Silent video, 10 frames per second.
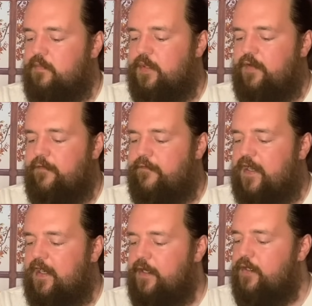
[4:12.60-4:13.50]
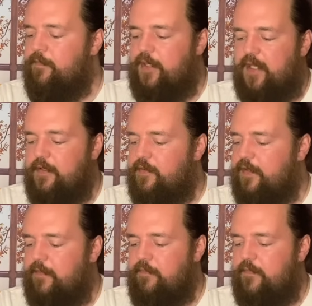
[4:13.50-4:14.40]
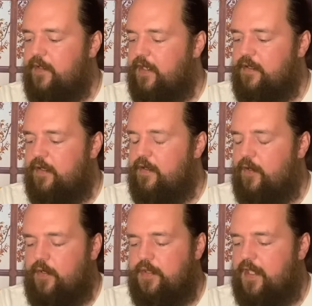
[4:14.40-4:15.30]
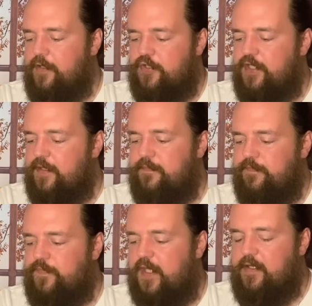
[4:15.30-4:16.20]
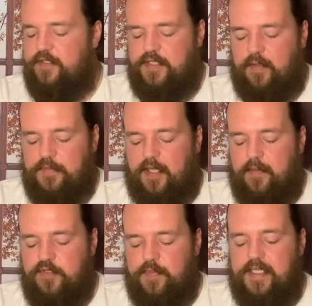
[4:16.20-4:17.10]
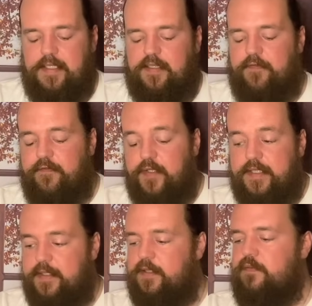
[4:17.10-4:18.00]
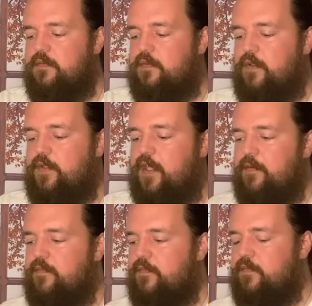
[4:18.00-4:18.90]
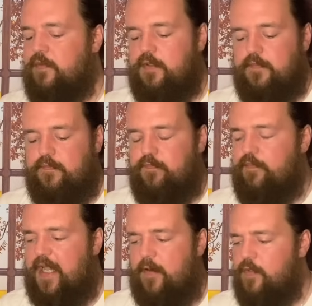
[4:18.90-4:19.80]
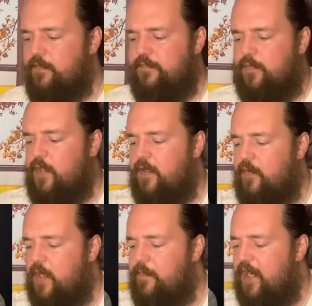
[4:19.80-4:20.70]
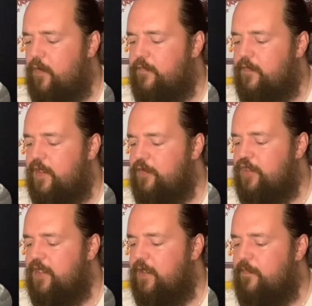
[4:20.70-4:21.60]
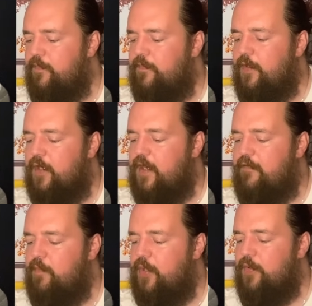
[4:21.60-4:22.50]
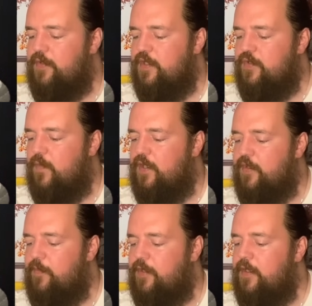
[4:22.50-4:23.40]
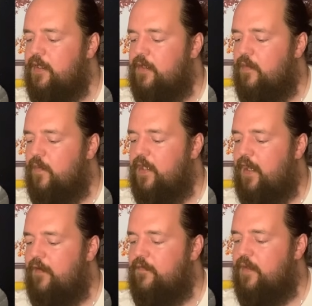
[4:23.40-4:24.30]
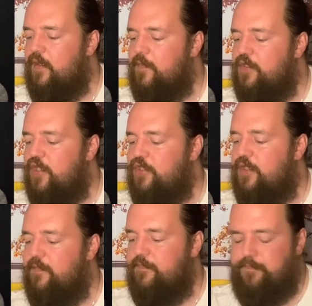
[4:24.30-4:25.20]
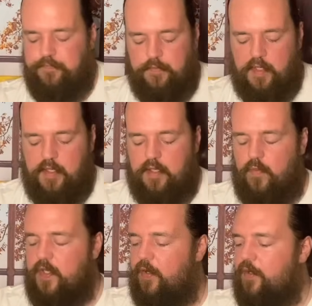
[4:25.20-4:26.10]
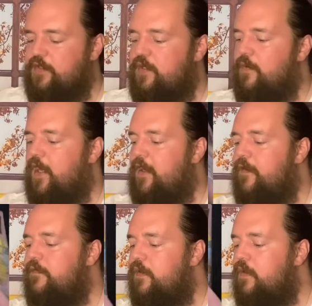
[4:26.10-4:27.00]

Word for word: But fire, pentacle, and earth energy, it could sometimes be conflicting. Okay. Power. We got a lot of powerful energy here. You're going to have a bonus as well, Libra. We have the Magician. We also have